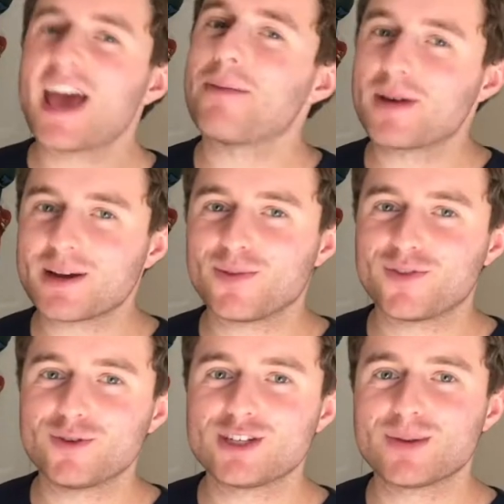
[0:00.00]
and pick up a
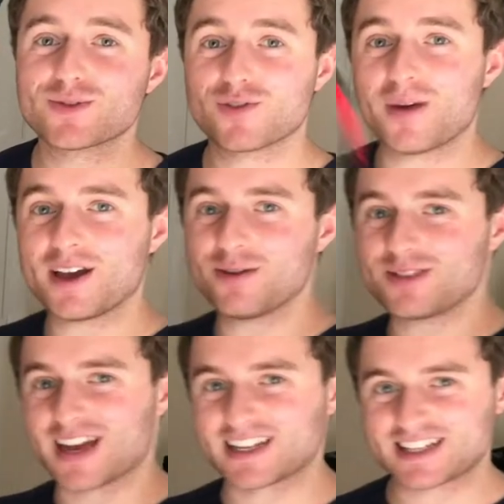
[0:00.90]
few tips for my own
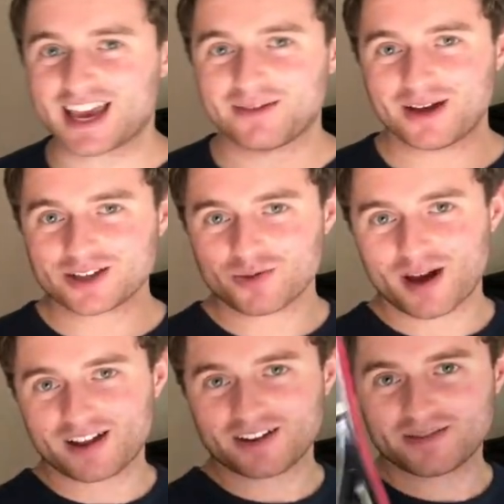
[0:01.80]
tennis game as well.